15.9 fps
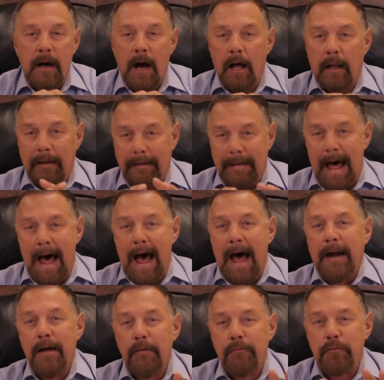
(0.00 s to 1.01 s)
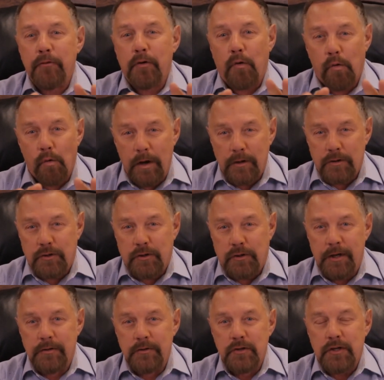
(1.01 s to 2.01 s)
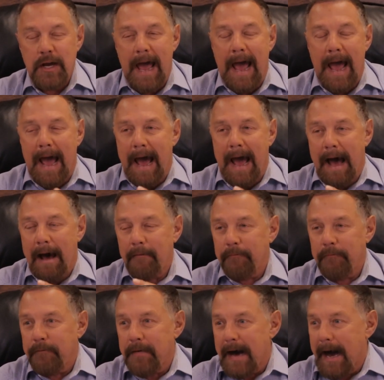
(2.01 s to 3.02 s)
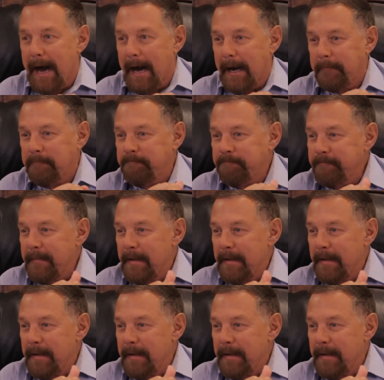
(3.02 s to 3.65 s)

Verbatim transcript: a lot of Christians have um,